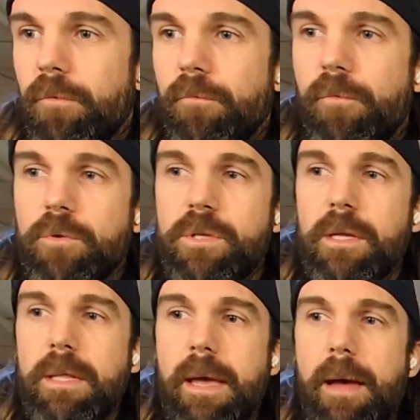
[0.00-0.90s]
First thing
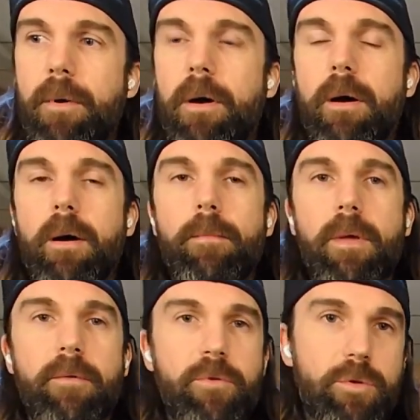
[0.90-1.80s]
in the app,
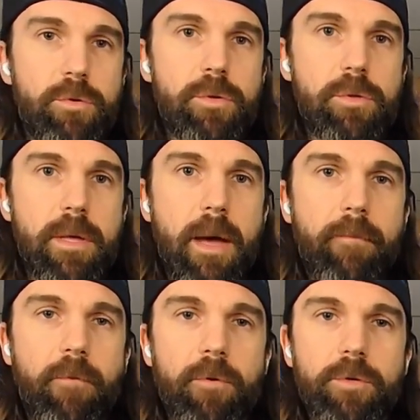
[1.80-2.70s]
if you do the
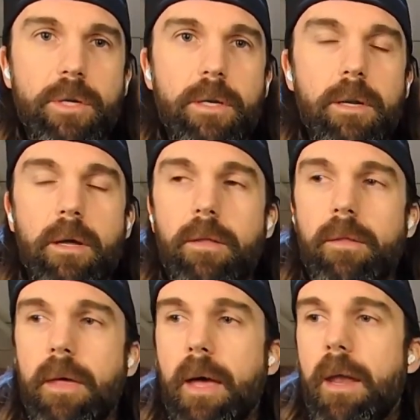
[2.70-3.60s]
app version,
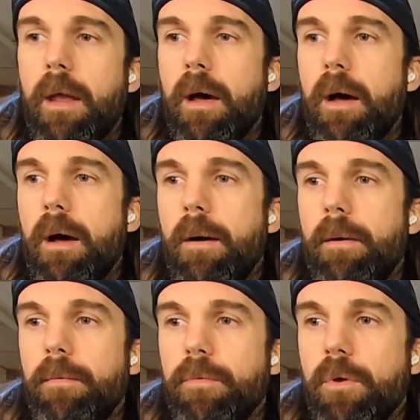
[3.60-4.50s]
then
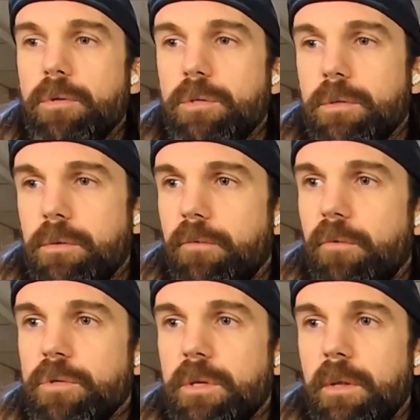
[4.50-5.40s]
there's the
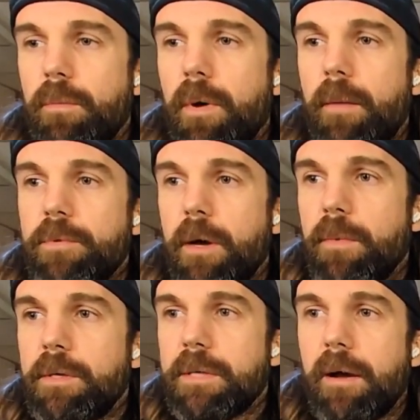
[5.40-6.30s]
first thing that pops
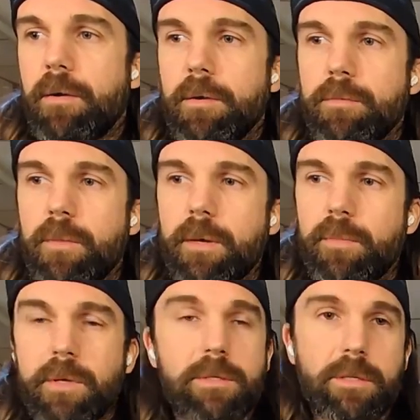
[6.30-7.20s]
up is how to like
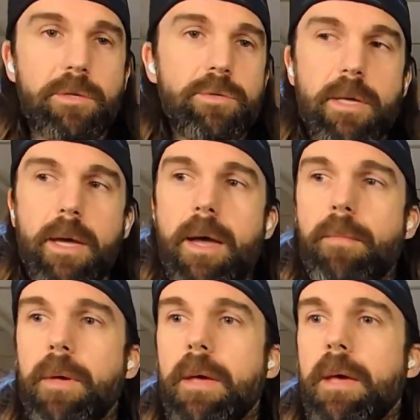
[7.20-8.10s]
basically use the
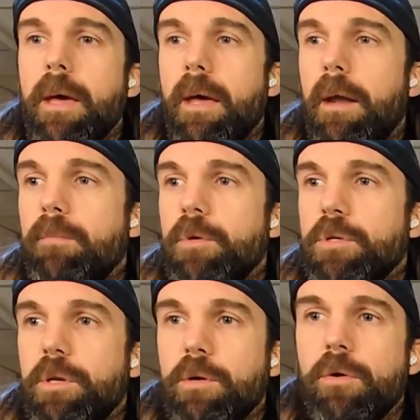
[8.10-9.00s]
app. And I'm
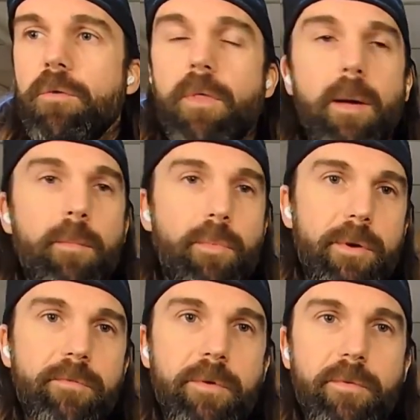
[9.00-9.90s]
just going to go over that
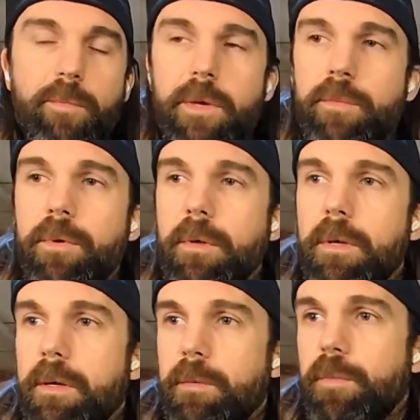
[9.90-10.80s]
briefly for people,
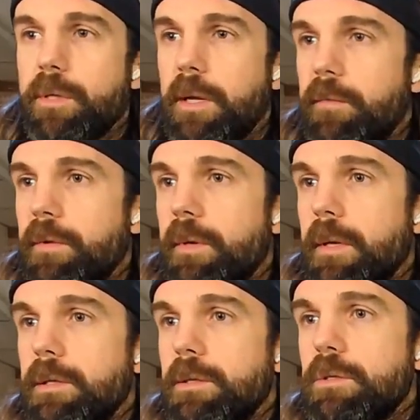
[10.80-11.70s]
put that video
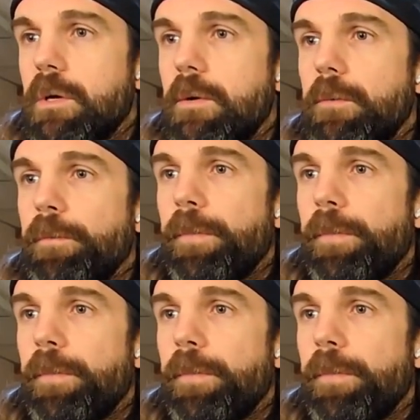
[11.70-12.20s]
in. So